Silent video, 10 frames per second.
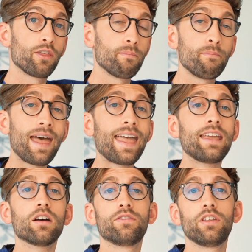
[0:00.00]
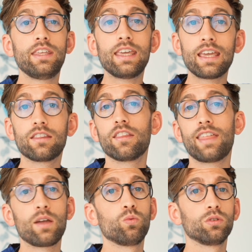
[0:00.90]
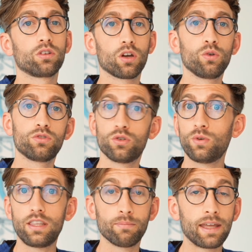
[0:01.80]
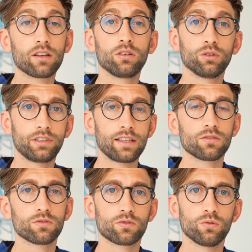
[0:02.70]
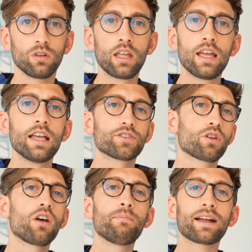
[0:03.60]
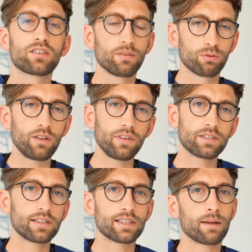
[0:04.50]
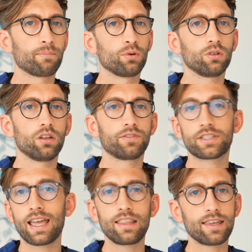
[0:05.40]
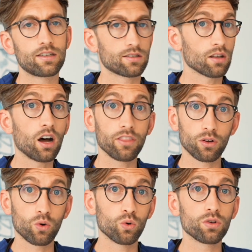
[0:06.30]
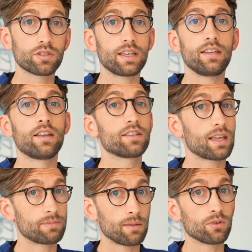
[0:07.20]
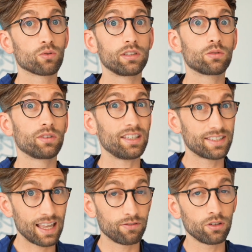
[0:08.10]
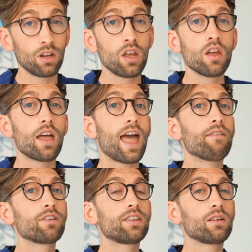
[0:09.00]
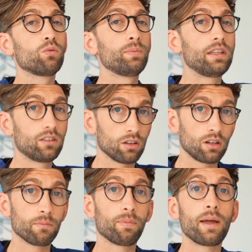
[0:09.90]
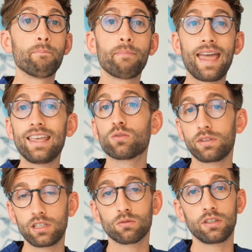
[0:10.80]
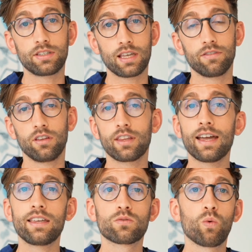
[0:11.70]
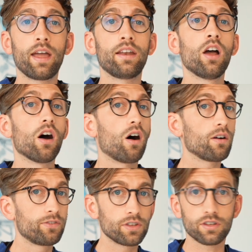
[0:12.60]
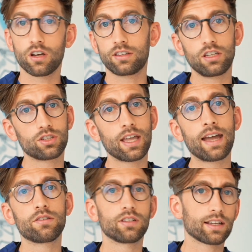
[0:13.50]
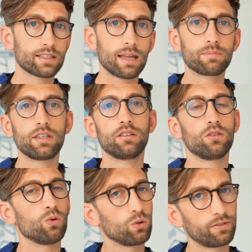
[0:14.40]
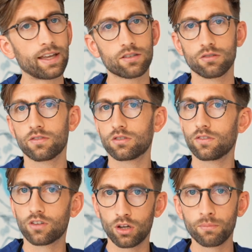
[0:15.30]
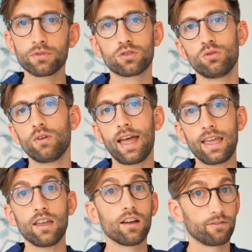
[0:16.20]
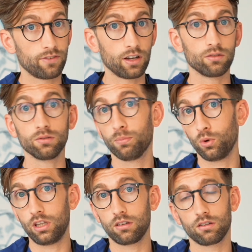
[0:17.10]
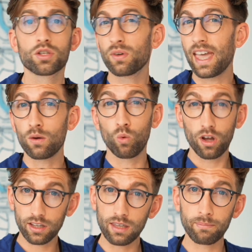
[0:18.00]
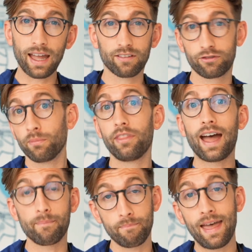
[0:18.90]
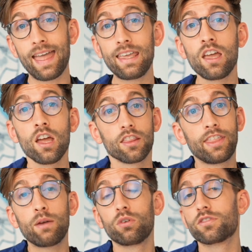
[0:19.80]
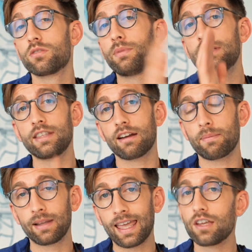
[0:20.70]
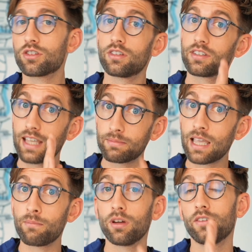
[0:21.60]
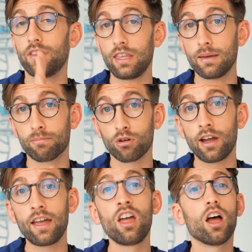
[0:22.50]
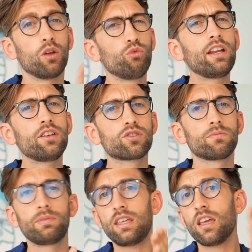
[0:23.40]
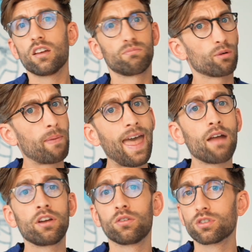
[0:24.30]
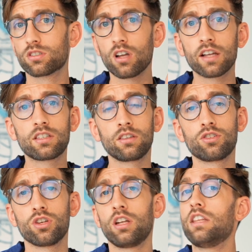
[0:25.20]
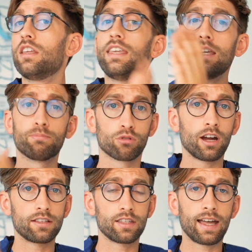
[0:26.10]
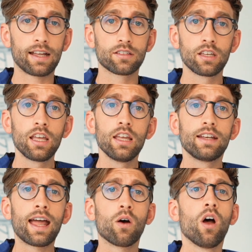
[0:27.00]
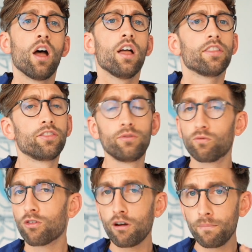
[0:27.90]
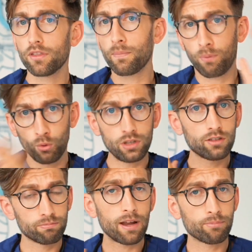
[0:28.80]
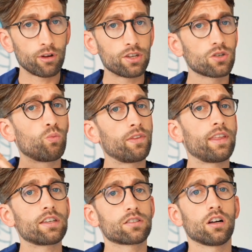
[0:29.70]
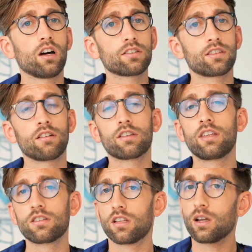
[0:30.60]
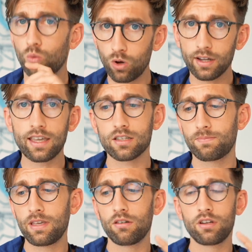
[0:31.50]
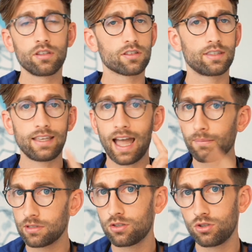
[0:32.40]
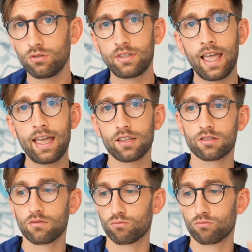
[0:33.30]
the May of the year that they will go to either medical or dental school. So going back to the previous example of say they start the course in September 2027, Everything will be done by May 2027. That is when offers are dished out and accepted and all of that sort of stuff comes to a final point. So again, working back from that May, they would have submitted their application the September of the year prior and really should be preparing or starting the journey the year prior to that. Now, from the point of preparation when they start, there are things like work experience, the aptitude tests,